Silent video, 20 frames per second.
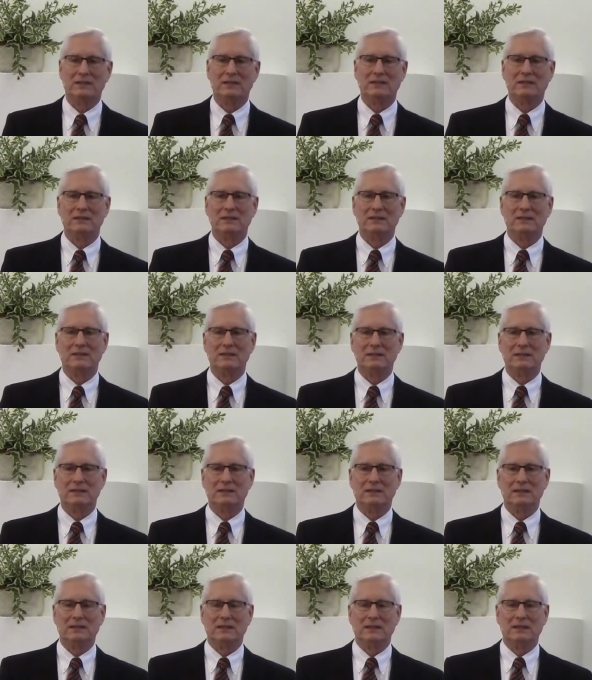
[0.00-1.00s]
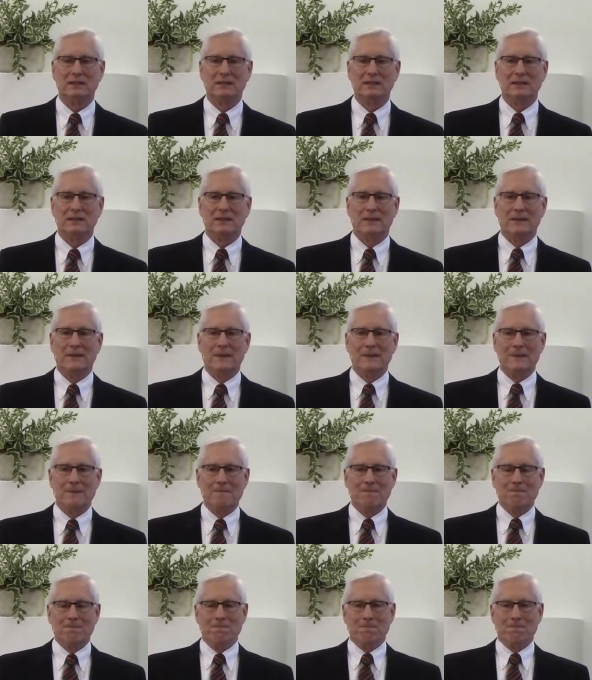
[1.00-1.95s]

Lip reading: (no one is talking)